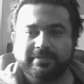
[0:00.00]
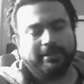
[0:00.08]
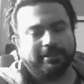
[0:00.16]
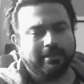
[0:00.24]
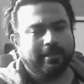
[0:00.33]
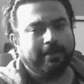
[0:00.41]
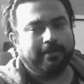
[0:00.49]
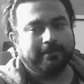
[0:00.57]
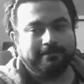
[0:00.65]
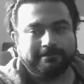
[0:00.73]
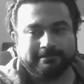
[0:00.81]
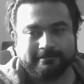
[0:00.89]
I mean,
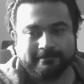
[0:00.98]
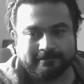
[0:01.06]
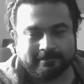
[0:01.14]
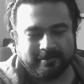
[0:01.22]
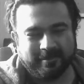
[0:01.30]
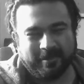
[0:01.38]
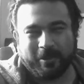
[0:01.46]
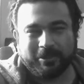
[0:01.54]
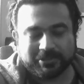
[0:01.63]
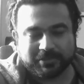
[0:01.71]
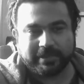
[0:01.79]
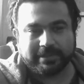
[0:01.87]

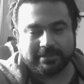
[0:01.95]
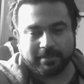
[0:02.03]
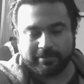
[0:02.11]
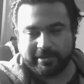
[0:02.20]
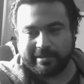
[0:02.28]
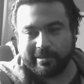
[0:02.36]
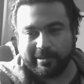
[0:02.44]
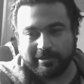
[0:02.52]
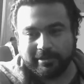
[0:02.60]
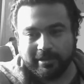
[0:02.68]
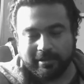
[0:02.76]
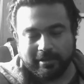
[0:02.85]
all the strings are pretty
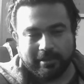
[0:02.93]
good.